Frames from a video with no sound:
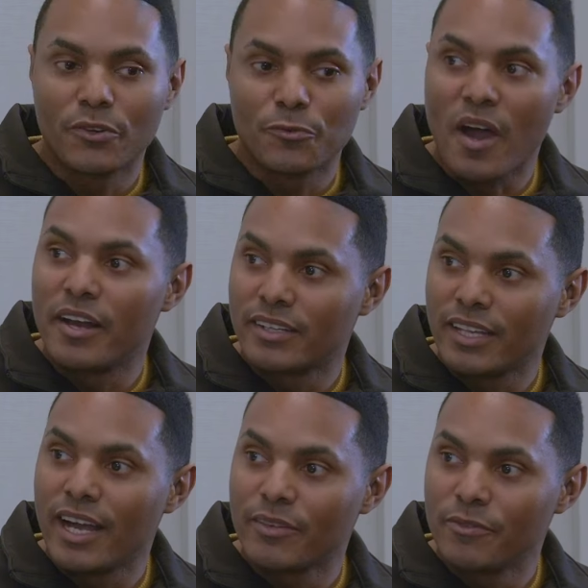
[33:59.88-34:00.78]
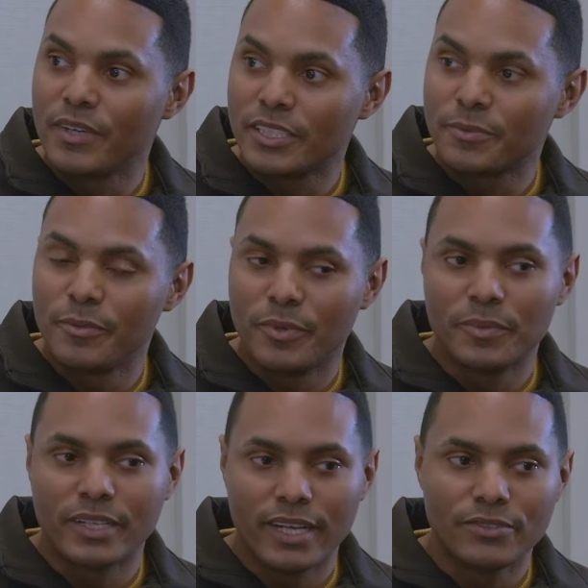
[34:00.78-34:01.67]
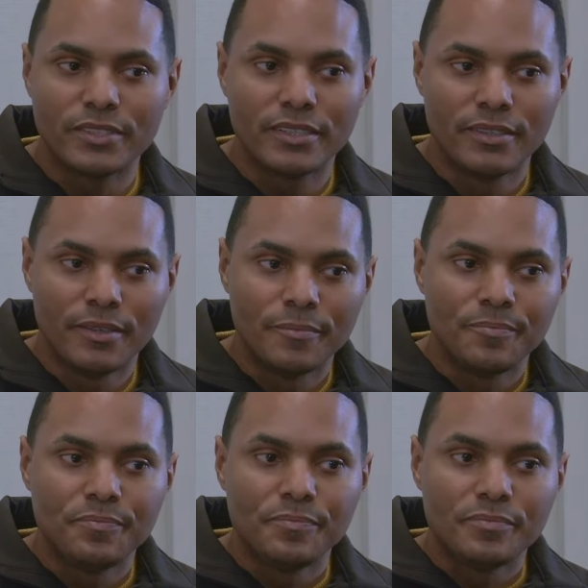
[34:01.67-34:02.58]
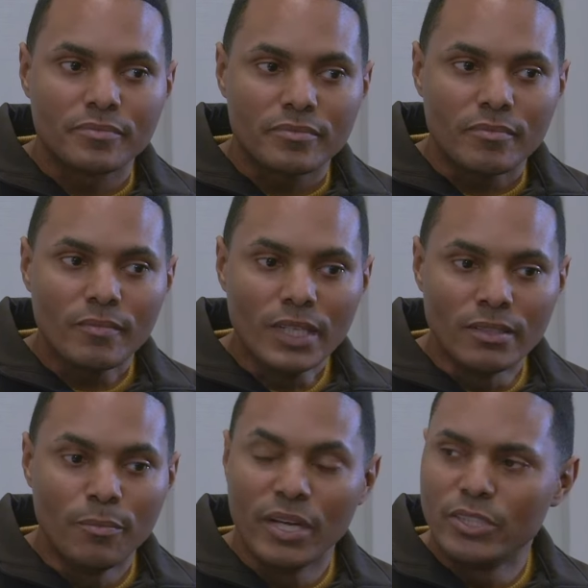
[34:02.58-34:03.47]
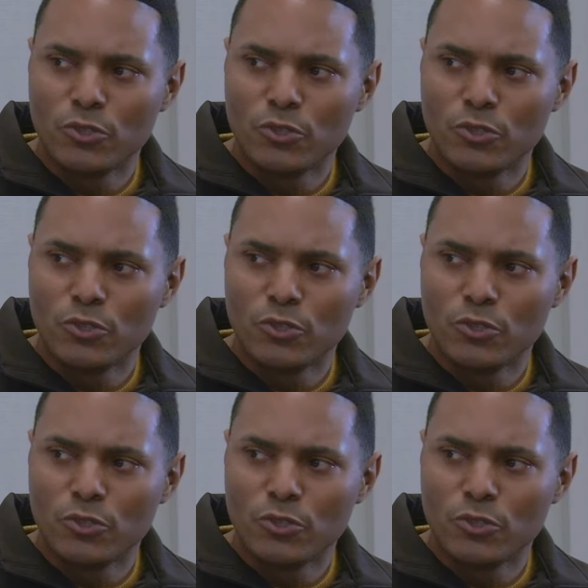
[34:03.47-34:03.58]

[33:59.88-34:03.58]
chronic lack of investment in public housing, but it's